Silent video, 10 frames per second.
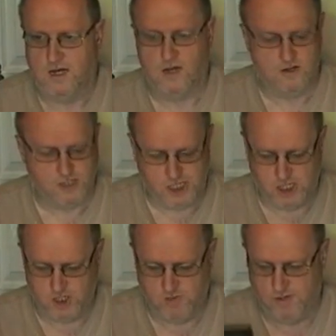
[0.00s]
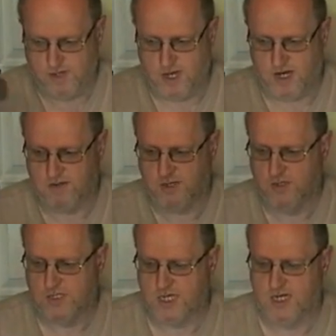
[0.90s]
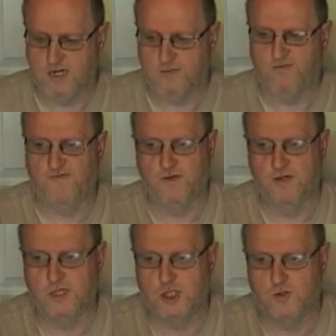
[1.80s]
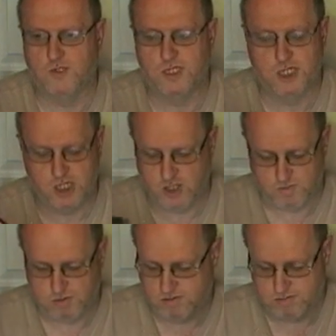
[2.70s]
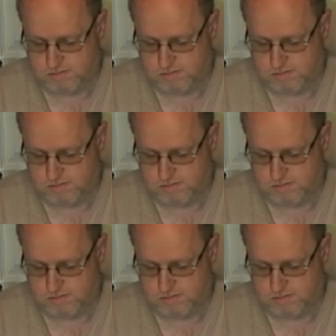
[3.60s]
Long tube, I don't use it. I prefer the shorter tube.